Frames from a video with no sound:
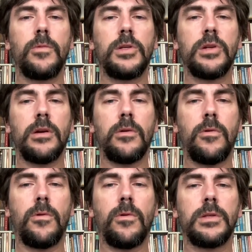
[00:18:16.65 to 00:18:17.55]
which
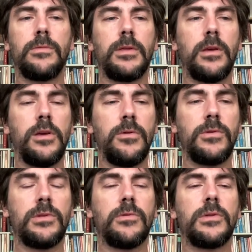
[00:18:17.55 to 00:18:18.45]
accords with the
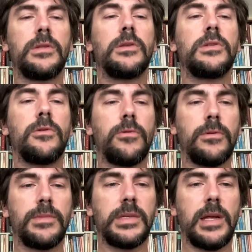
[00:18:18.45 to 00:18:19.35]
user's
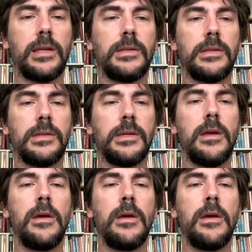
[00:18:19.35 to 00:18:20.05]
circumstances.